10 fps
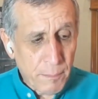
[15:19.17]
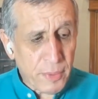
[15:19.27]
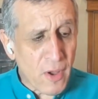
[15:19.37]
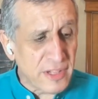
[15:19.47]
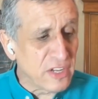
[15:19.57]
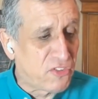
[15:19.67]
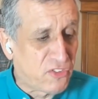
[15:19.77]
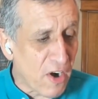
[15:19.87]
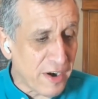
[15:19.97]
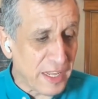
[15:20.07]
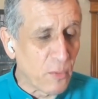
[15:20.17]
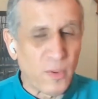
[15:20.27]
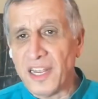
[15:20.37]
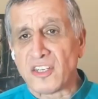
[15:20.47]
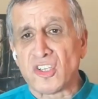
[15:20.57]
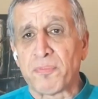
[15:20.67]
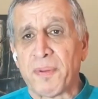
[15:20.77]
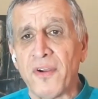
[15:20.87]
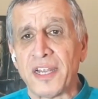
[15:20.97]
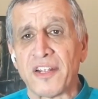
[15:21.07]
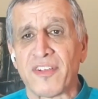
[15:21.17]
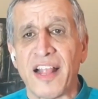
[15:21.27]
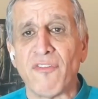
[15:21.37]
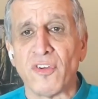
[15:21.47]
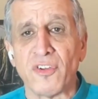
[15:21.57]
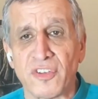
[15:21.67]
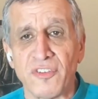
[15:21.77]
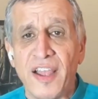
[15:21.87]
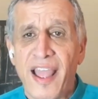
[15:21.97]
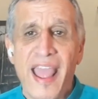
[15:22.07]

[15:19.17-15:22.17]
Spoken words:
But on this journey, we experience levels of